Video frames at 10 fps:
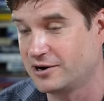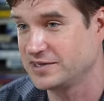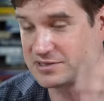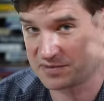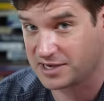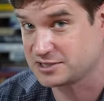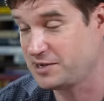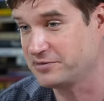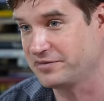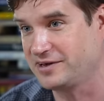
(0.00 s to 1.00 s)
all these things
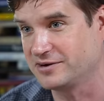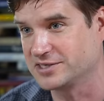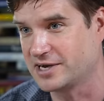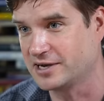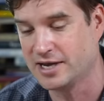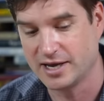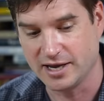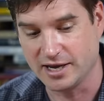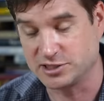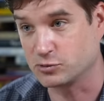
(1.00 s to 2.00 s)
people think goes on.
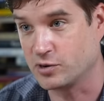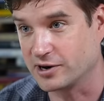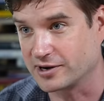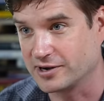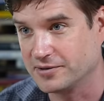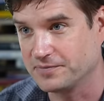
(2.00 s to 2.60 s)
It's your work.